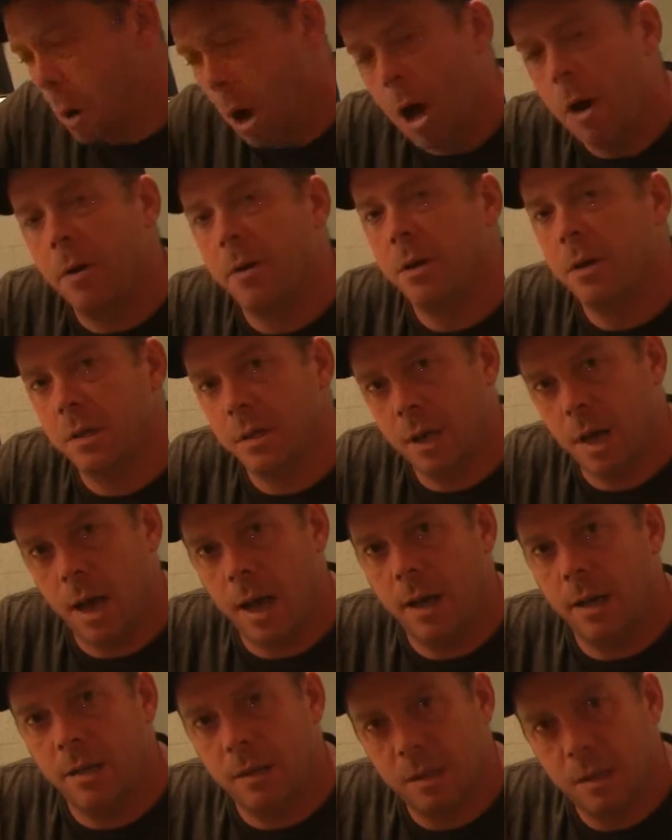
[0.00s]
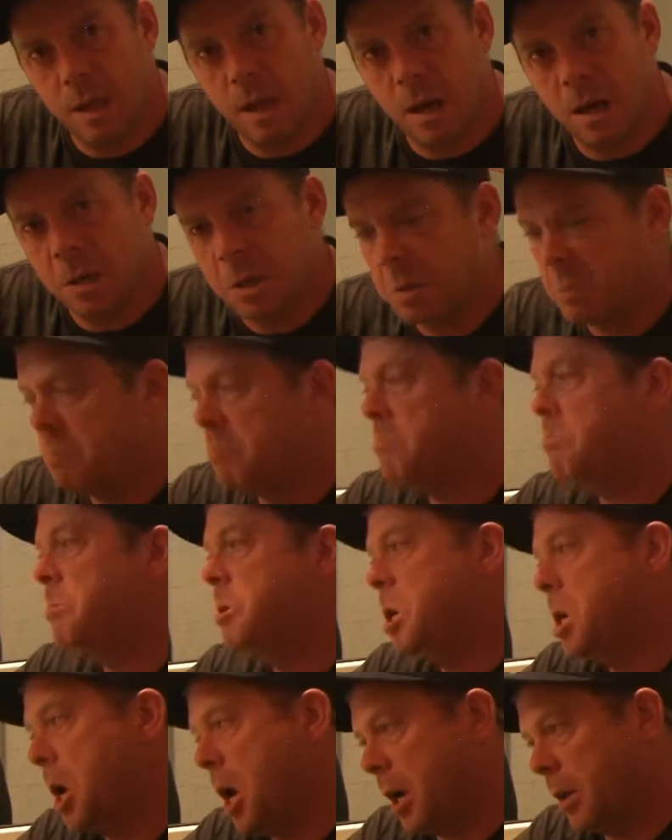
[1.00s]
modern design aesthetic,
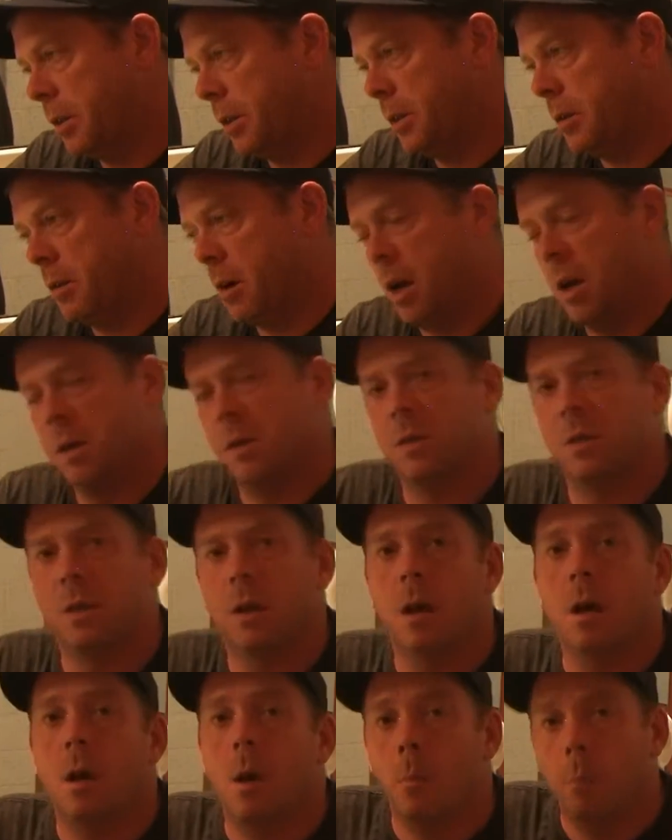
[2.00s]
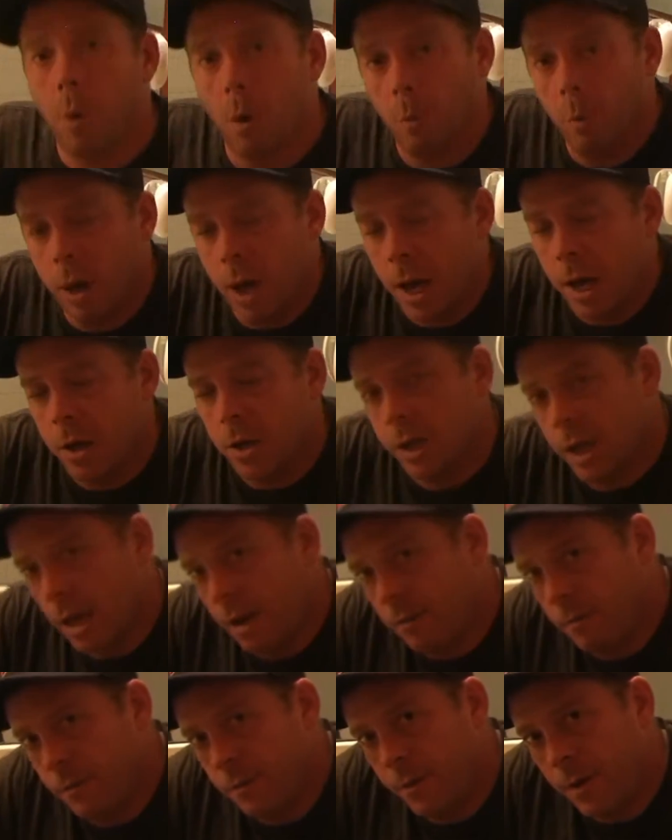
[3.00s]
not the greatest. But we actually
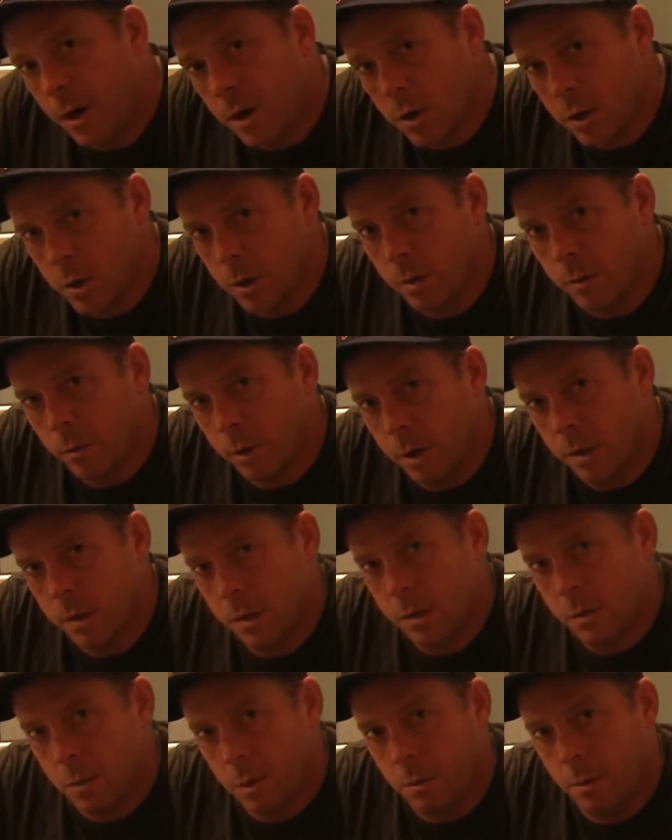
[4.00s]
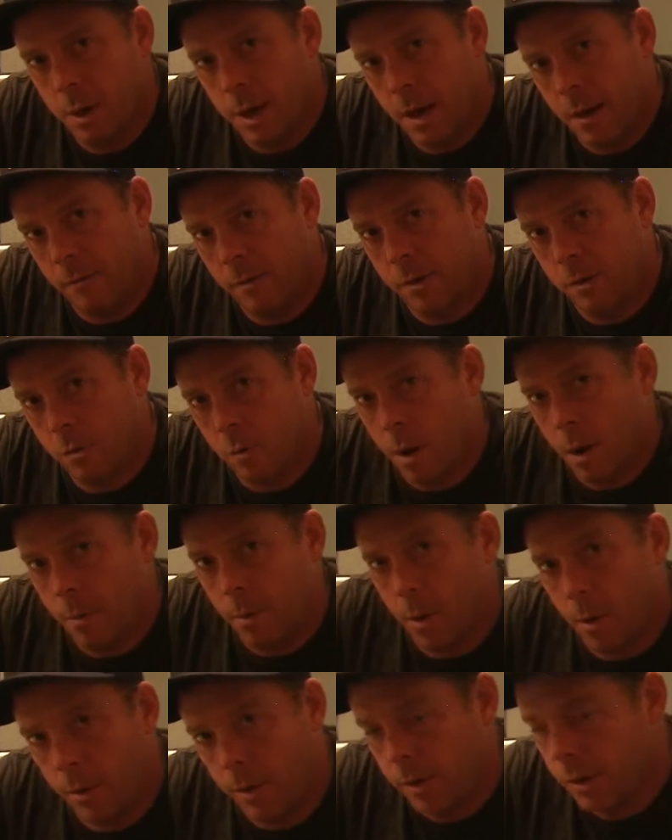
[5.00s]
have functional reasons why we have to
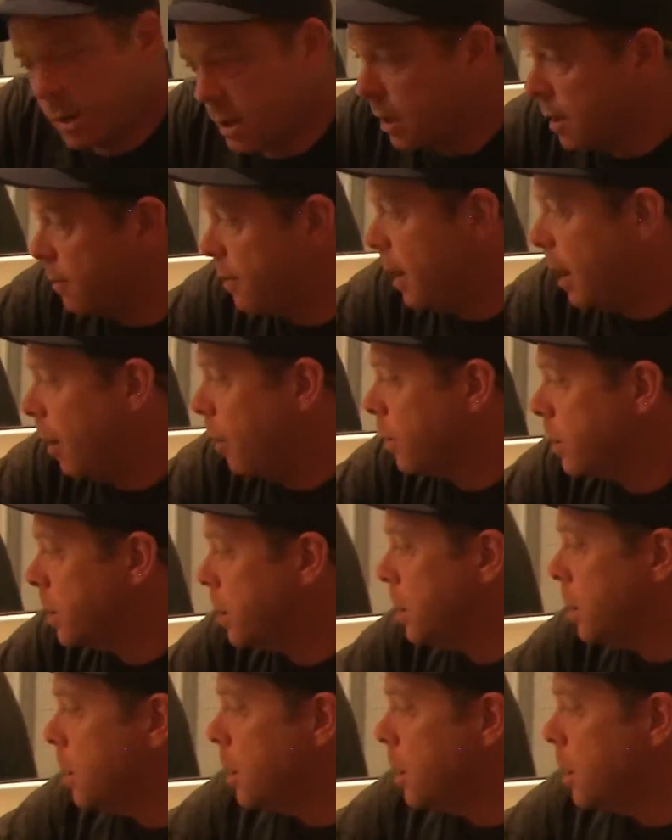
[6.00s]
swap all this stuff out.